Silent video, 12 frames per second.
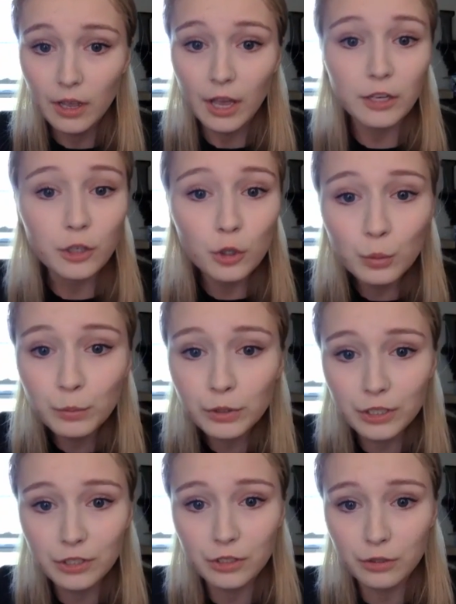A
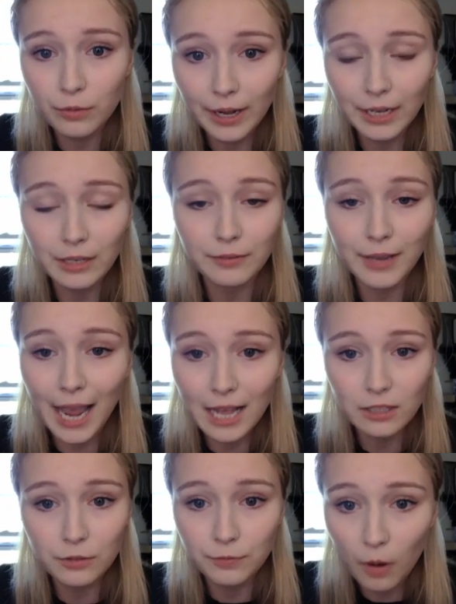numerous train of
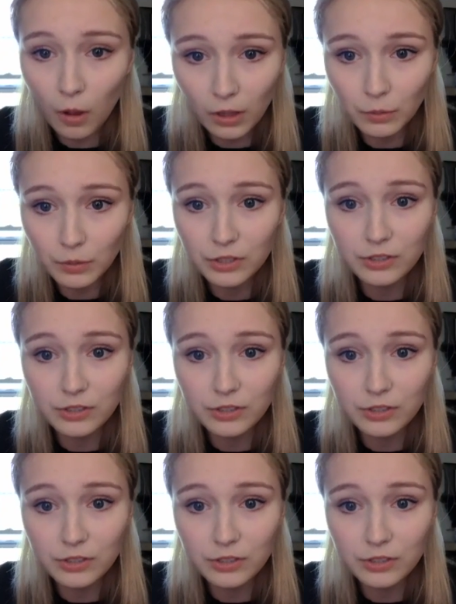cats followed,